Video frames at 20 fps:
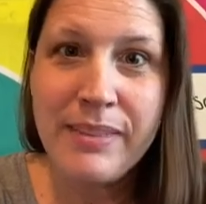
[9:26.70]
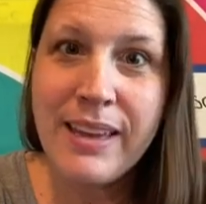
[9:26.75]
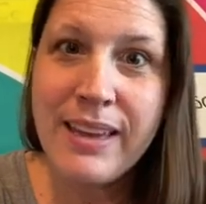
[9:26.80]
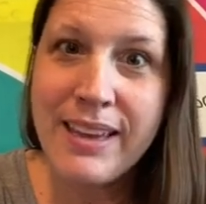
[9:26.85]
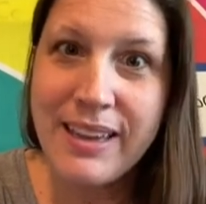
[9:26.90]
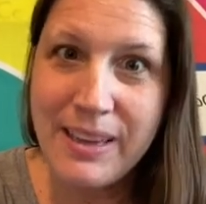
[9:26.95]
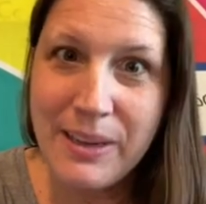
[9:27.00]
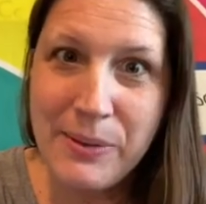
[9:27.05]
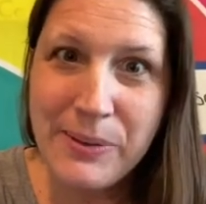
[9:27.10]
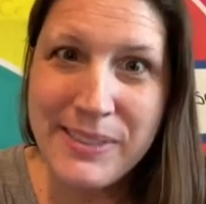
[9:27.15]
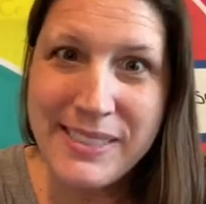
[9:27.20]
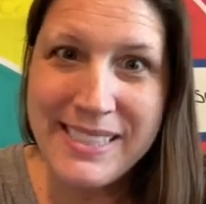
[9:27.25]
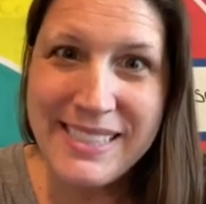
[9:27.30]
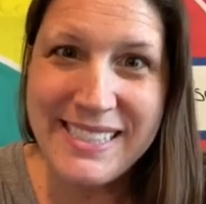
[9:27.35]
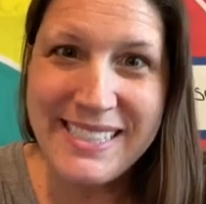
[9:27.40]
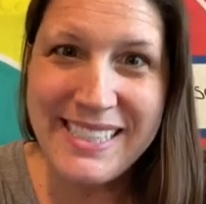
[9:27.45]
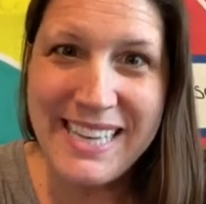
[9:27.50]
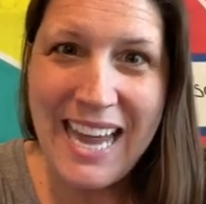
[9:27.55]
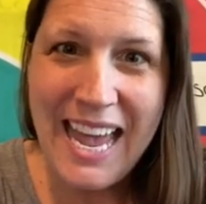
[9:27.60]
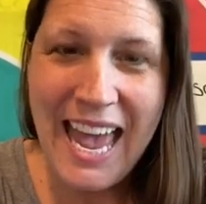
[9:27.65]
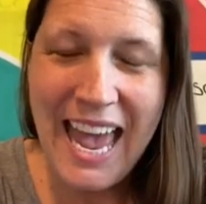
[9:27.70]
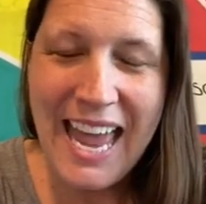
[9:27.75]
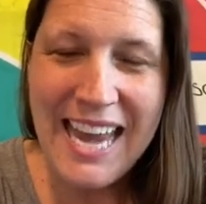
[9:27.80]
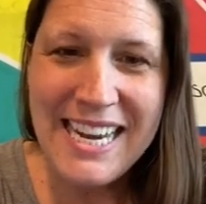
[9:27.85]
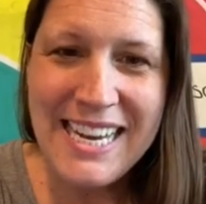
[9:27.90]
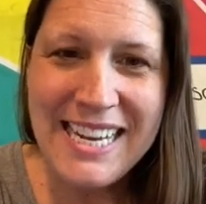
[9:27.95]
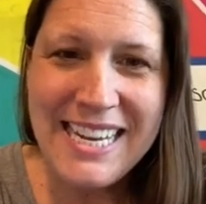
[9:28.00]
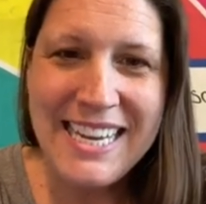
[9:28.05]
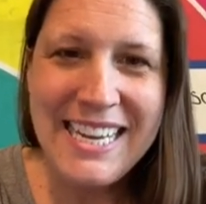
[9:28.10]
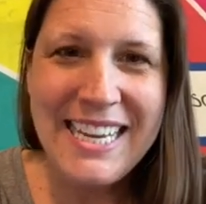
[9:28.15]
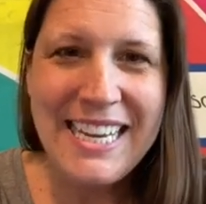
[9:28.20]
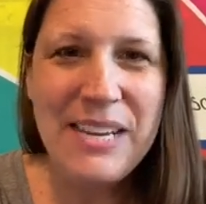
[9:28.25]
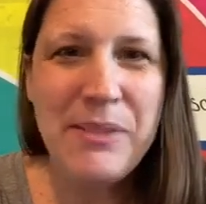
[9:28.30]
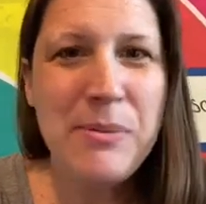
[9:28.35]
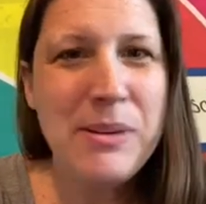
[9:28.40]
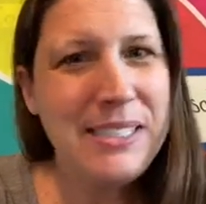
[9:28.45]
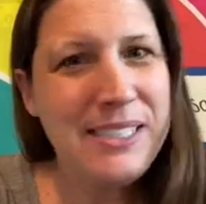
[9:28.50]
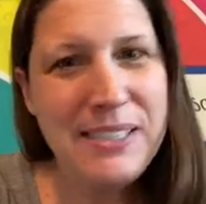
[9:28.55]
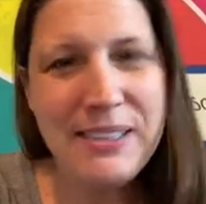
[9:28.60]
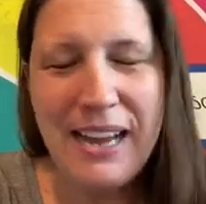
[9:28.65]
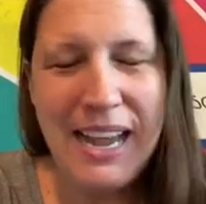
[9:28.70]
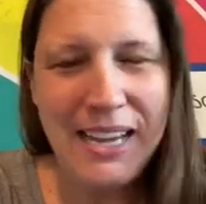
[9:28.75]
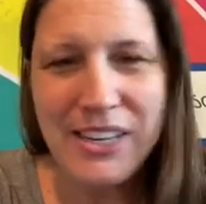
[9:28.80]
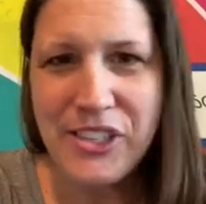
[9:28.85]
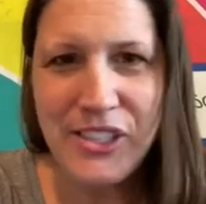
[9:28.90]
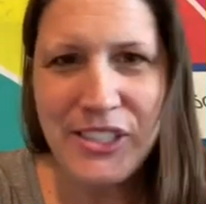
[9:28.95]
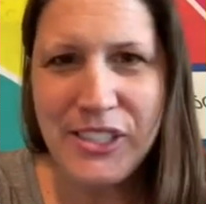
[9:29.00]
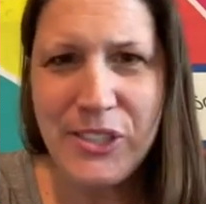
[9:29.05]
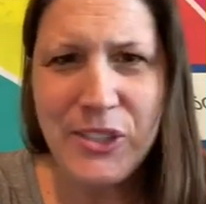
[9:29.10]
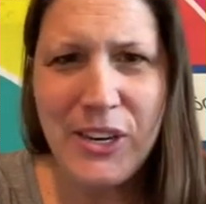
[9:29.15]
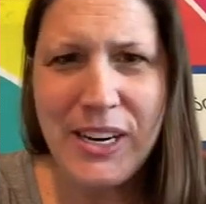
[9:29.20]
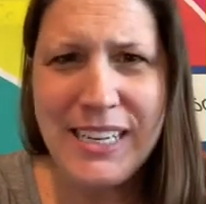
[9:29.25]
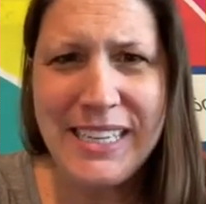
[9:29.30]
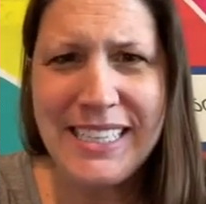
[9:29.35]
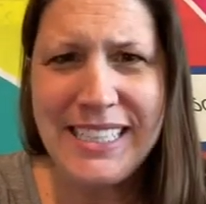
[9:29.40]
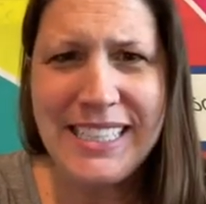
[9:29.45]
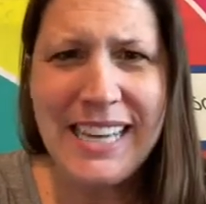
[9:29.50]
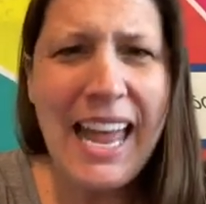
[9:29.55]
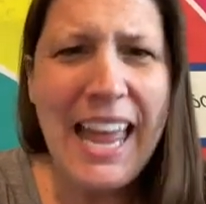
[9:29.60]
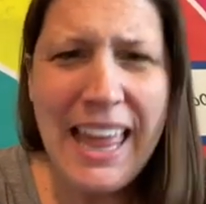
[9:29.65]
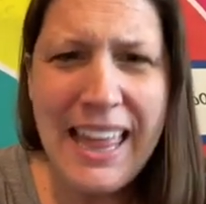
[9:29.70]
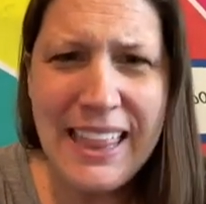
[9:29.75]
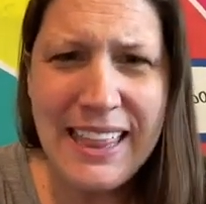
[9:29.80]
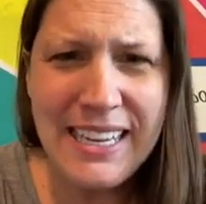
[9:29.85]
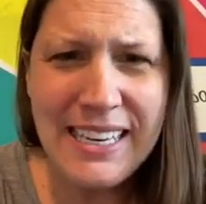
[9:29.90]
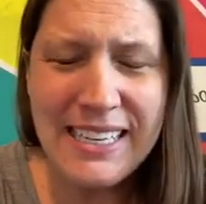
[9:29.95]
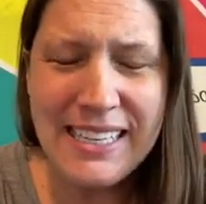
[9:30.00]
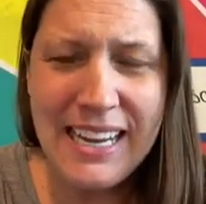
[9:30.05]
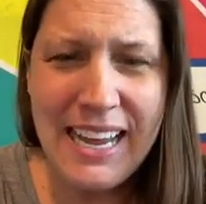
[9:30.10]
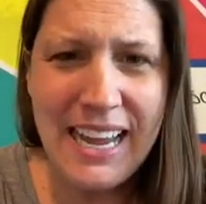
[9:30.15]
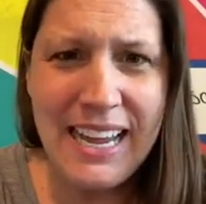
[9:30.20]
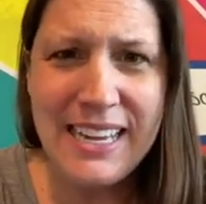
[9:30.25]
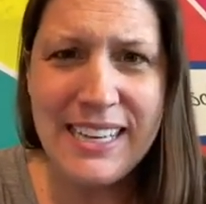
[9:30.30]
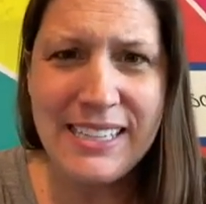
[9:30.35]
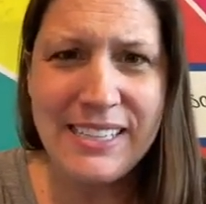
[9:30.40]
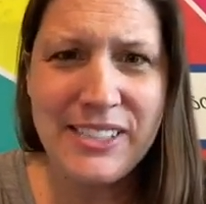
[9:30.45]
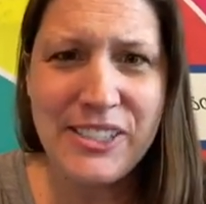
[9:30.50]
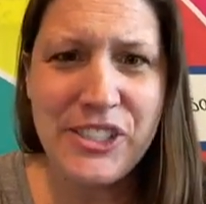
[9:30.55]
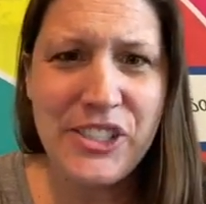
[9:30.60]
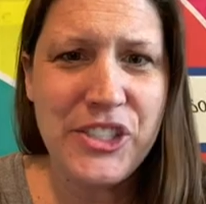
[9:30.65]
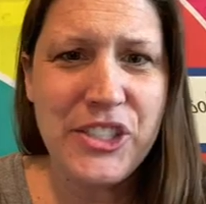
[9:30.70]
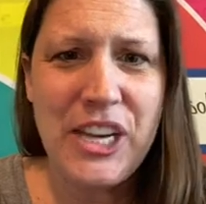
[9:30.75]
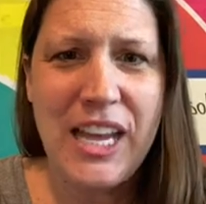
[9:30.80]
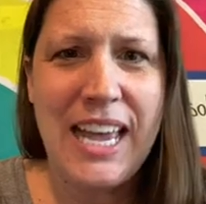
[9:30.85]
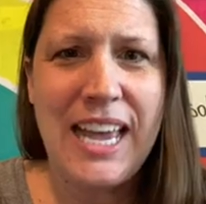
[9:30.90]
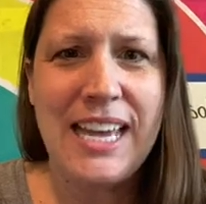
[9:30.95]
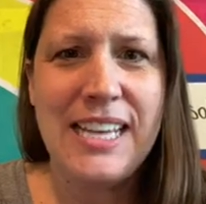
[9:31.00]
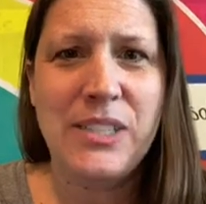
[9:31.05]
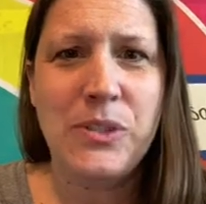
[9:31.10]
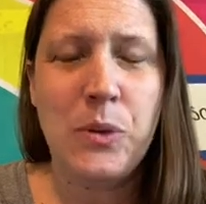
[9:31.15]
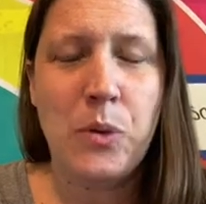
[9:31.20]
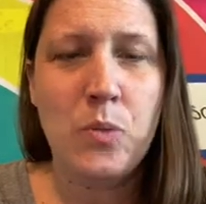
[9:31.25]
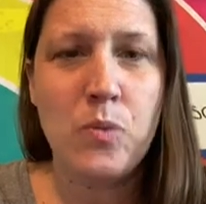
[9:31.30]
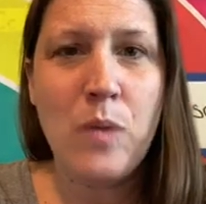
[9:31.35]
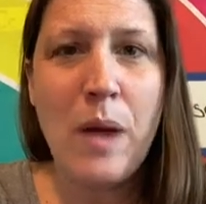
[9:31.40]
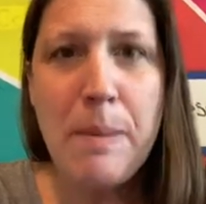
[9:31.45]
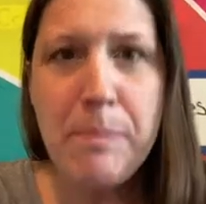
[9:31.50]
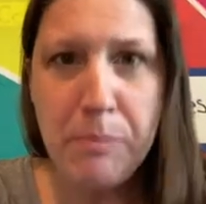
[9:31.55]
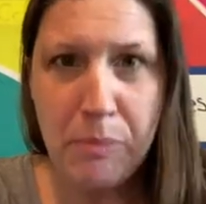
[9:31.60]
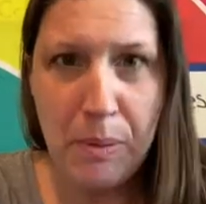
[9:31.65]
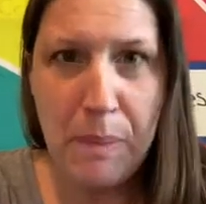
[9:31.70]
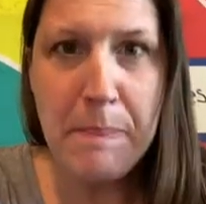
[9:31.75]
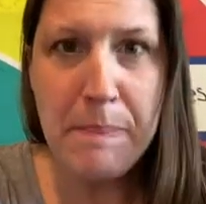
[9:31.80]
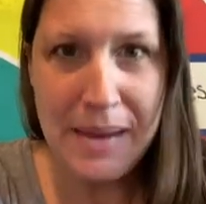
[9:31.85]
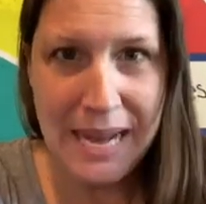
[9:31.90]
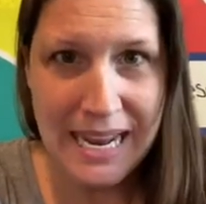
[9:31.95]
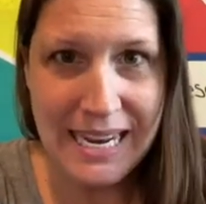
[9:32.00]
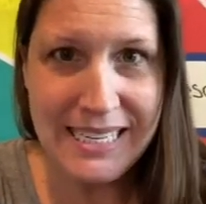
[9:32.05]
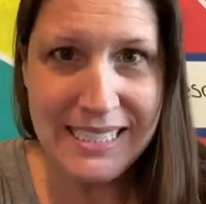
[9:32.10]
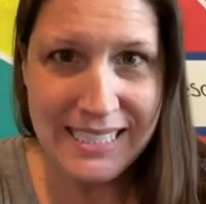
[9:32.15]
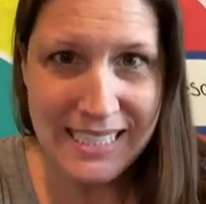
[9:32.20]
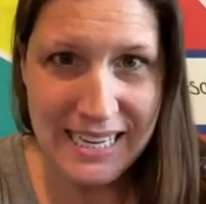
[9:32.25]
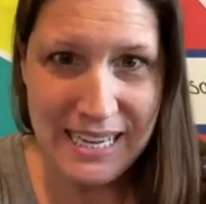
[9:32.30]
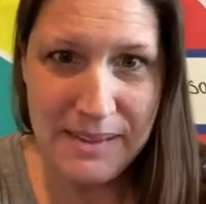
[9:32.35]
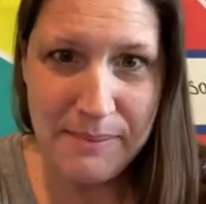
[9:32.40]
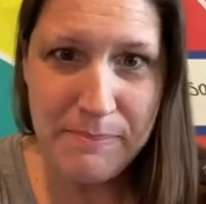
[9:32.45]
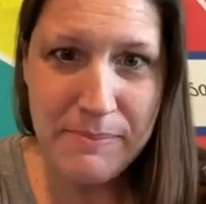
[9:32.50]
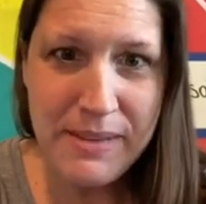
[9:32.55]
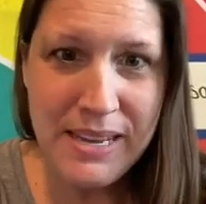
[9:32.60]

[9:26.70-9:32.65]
It was his dad. He wasn't actually trying to yell at Jess or reprimand him.